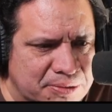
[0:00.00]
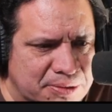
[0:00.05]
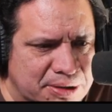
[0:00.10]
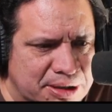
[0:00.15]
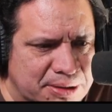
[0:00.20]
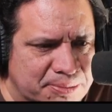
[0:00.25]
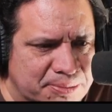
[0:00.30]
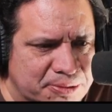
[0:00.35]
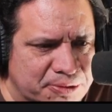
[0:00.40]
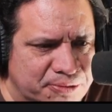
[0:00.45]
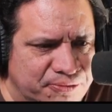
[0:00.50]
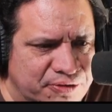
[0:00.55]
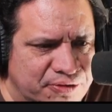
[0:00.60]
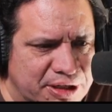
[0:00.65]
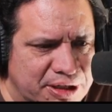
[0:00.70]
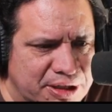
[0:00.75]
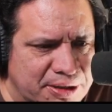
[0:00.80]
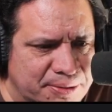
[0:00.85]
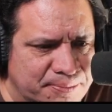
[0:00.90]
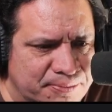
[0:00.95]
We want to
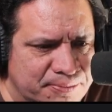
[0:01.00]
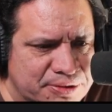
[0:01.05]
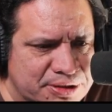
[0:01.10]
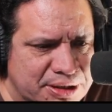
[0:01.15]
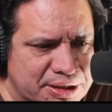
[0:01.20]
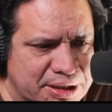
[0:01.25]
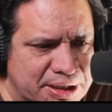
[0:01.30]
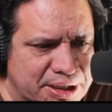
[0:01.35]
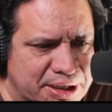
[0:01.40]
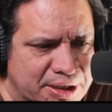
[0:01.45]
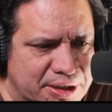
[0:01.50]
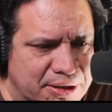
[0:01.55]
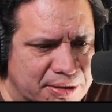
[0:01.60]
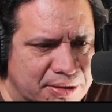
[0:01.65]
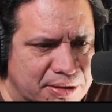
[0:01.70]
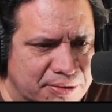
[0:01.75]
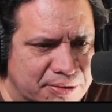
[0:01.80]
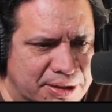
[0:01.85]
move them to there.